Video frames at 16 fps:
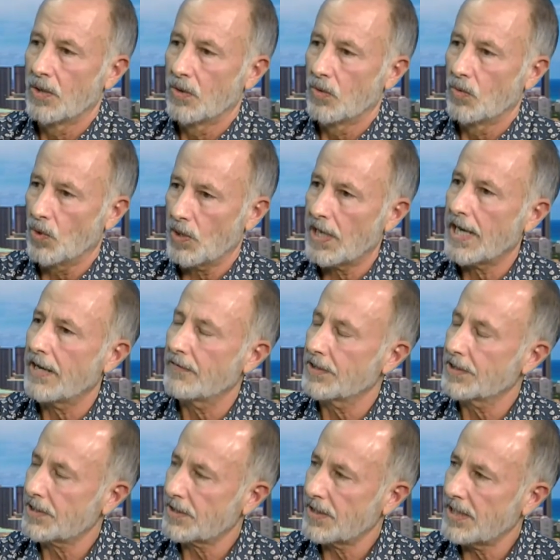will have a
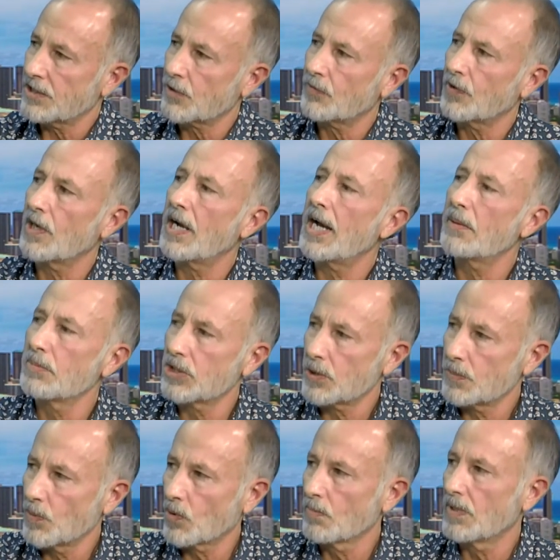sense for how
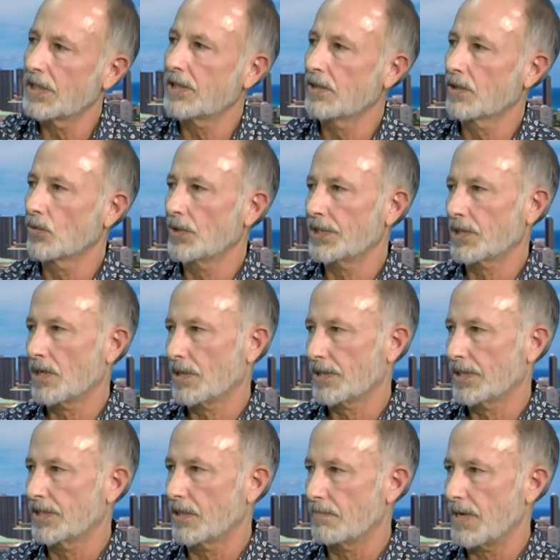much more money are we
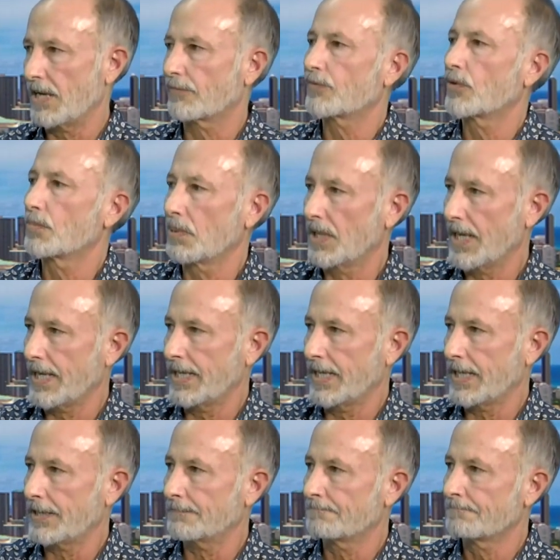talking about for Plan
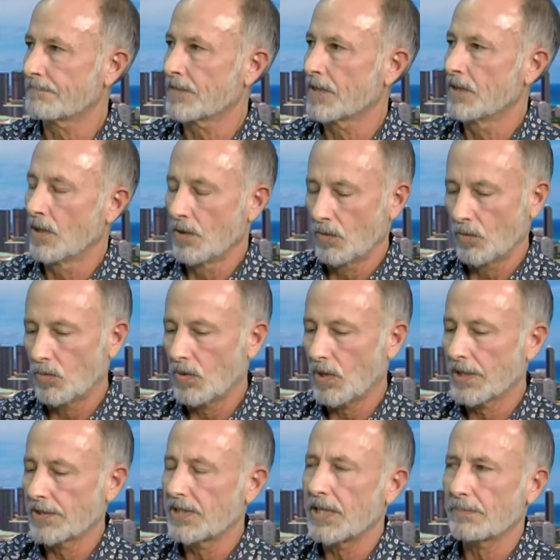A? Mm -hmm.
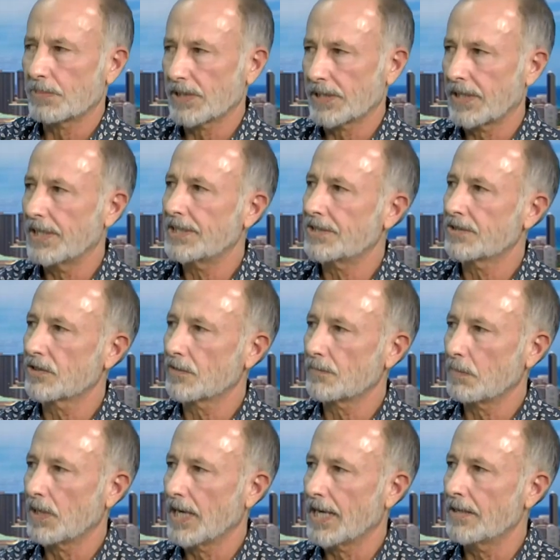What are the implications of
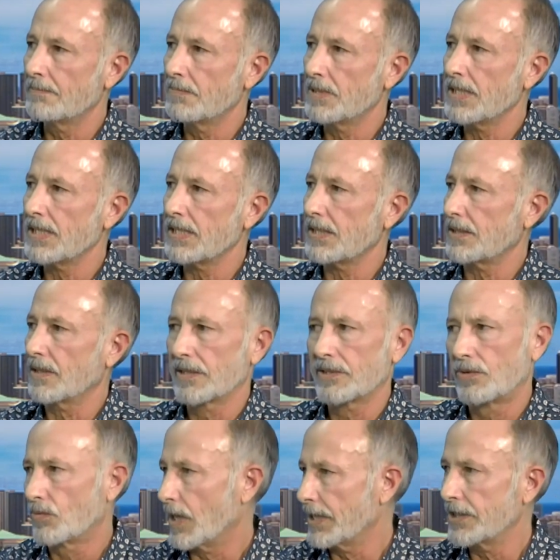Plan B on
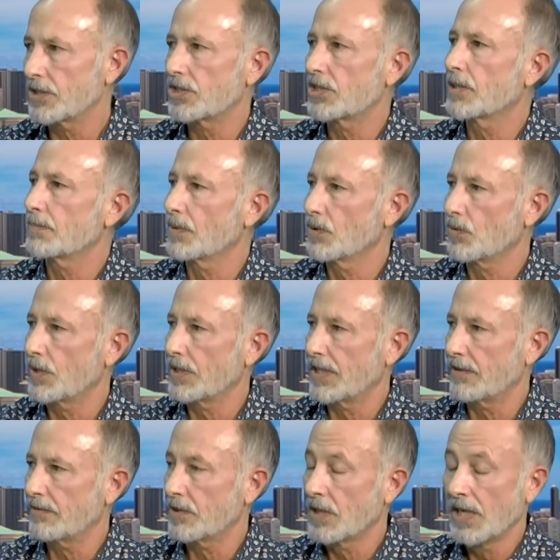ridership or
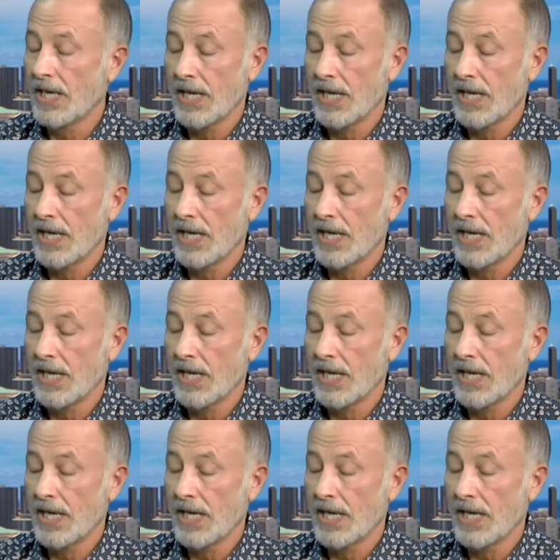whatever?